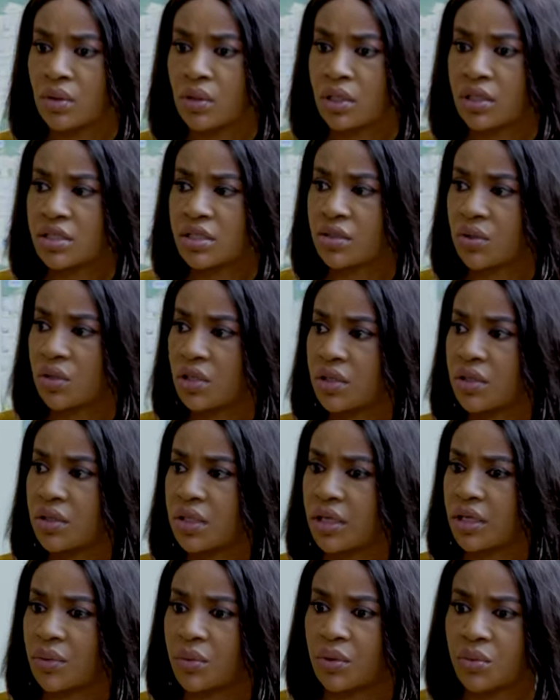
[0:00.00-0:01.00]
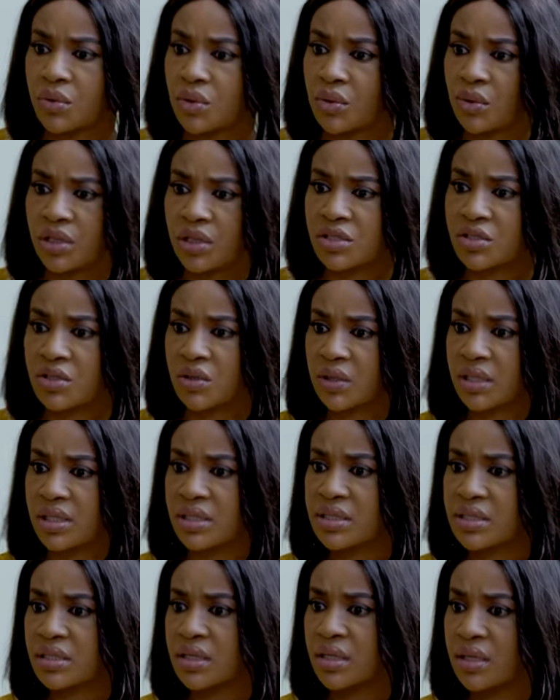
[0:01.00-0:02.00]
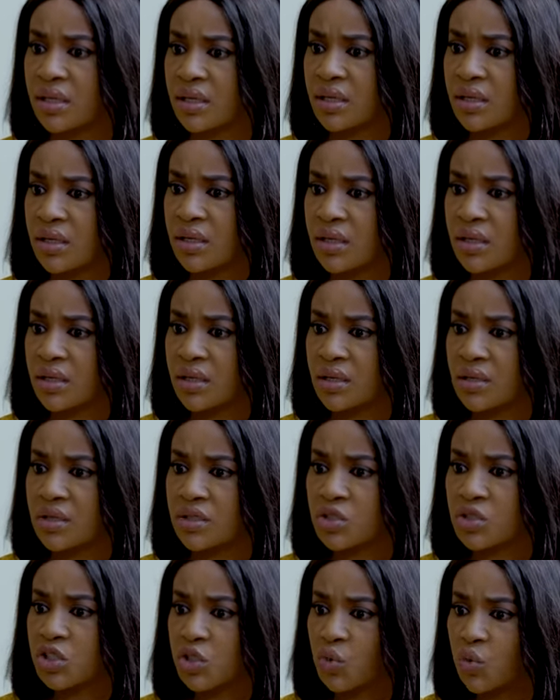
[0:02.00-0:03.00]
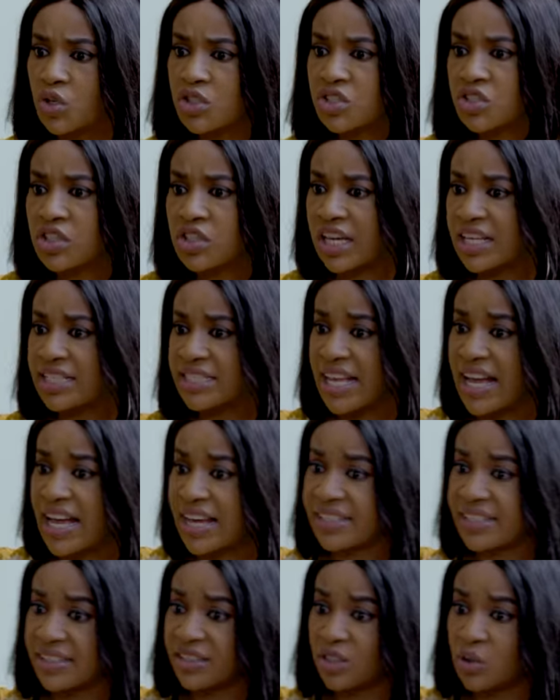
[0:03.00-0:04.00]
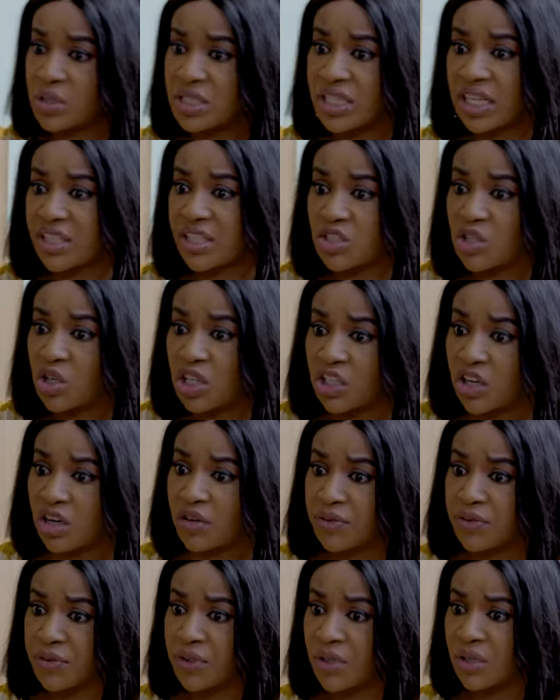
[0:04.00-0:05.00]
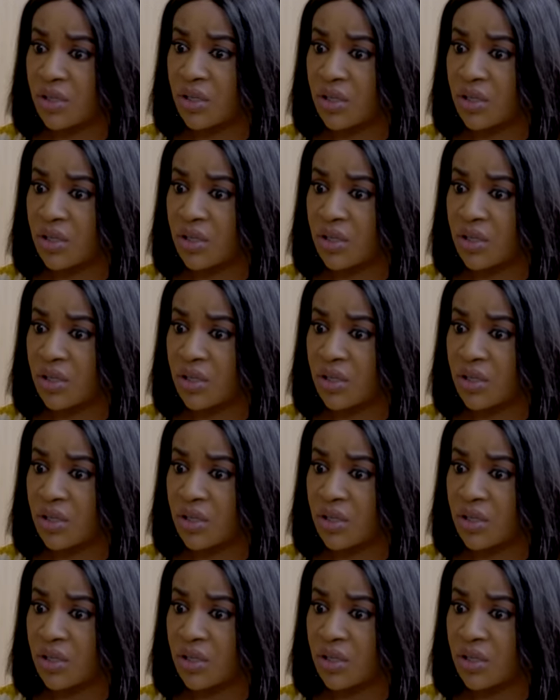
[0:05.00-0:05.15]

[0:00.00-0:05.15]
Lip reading: What is going on here? What is all this? So the ones you guys had in the hotel is not enough.